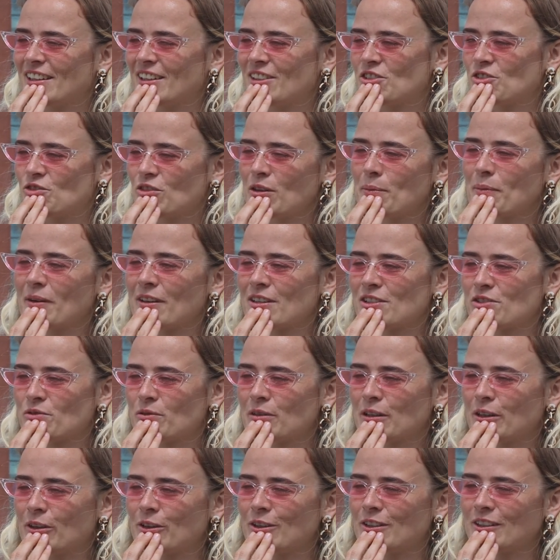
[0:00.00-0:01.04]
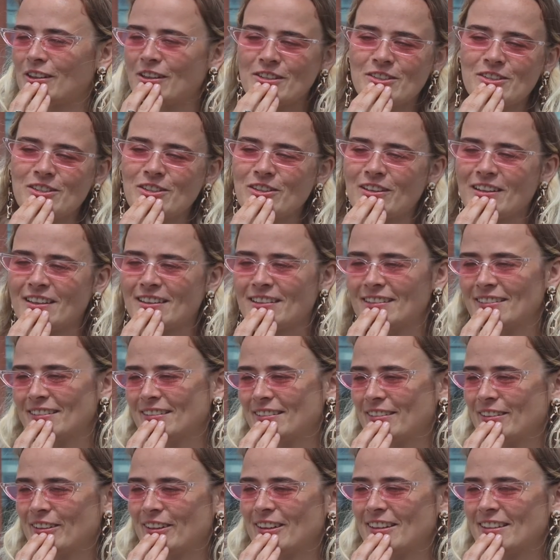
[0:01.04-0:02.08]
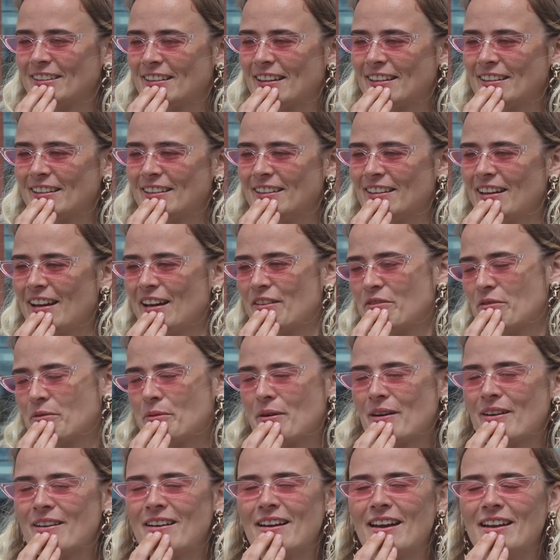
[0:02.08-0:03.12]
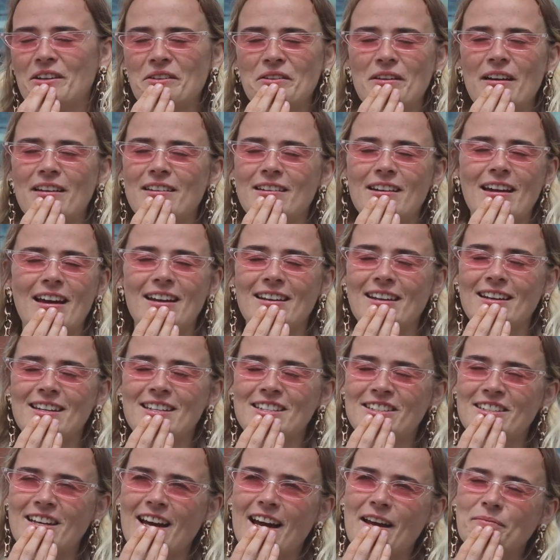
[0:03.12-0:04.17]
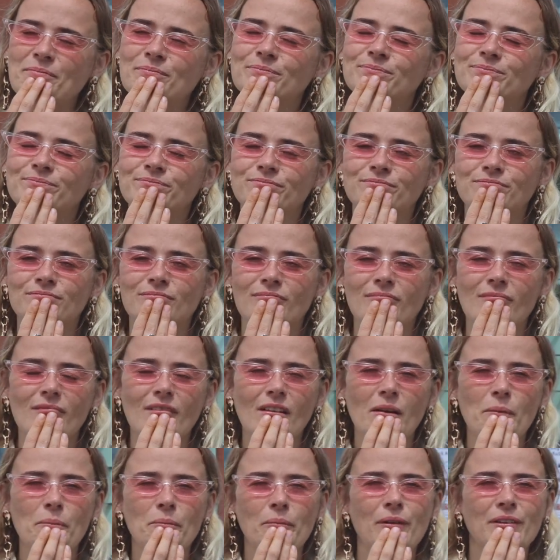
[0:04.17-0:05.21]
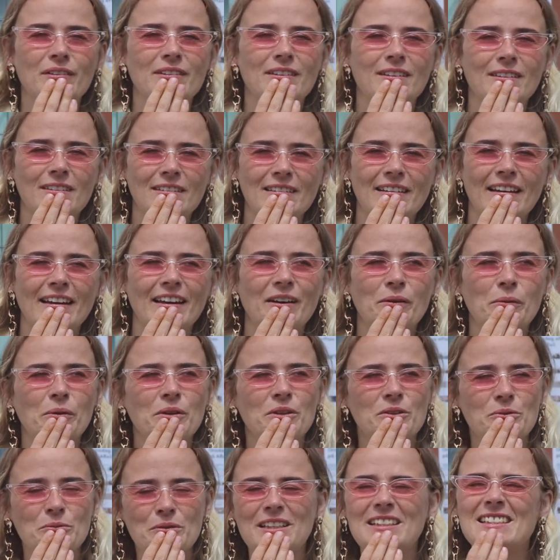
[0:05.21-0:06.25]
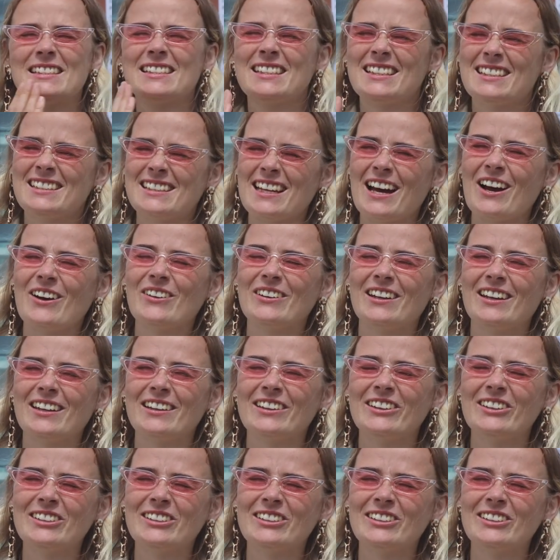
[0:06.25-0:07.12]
streaming is really good because you can get it everywhere at any time. But like when you really sit down and